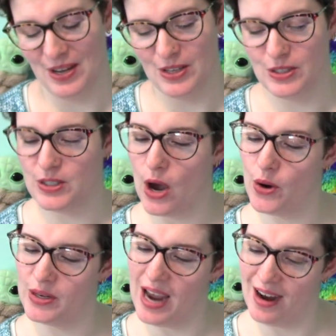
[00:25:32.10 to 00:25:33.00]
So
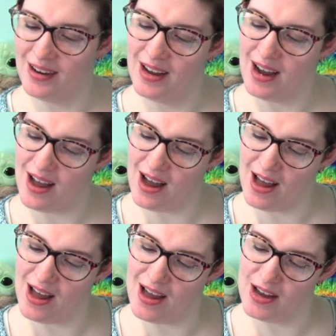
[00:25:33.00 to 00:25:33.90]
yeah,
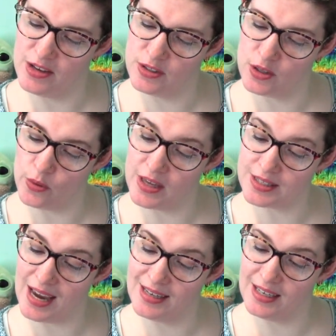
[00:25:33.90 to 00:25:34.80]
so this
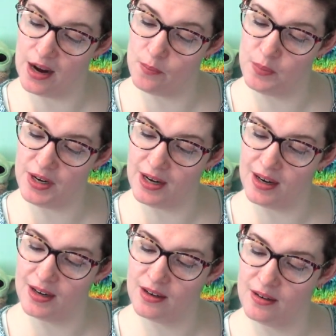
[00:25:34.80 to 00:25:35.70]
ended up
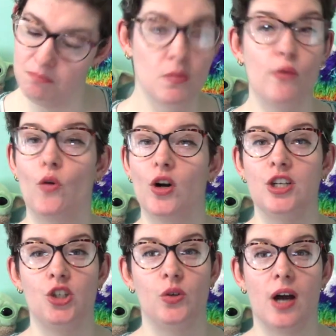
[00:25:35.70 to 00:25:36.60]
being
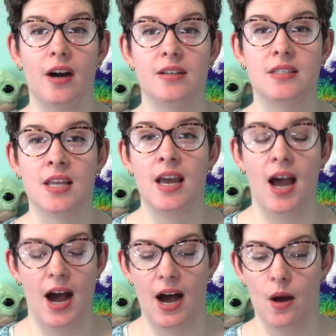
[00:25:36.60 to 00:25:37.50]
42 yards,
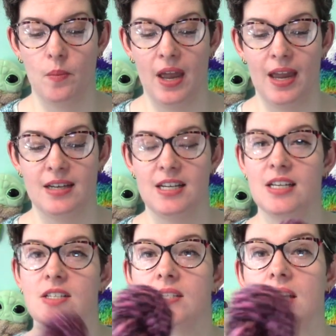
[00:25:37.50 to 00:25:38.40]
and
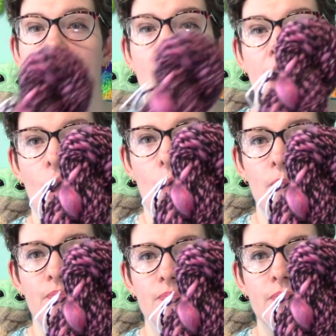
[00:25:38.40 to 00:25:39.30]
is
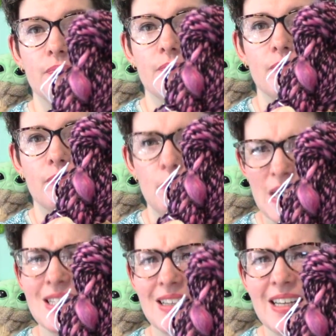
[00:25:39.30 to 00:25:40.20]

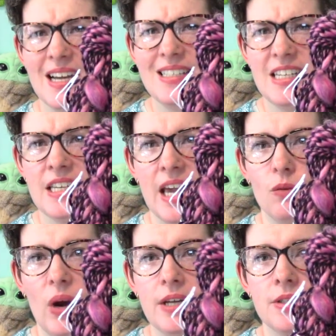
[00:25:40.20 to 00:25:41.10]
basically a DK
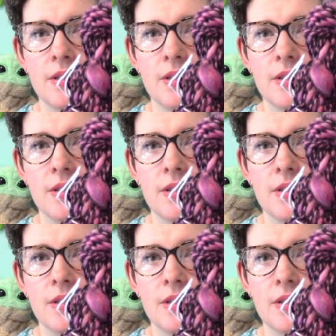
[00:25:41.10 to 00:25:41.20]
weight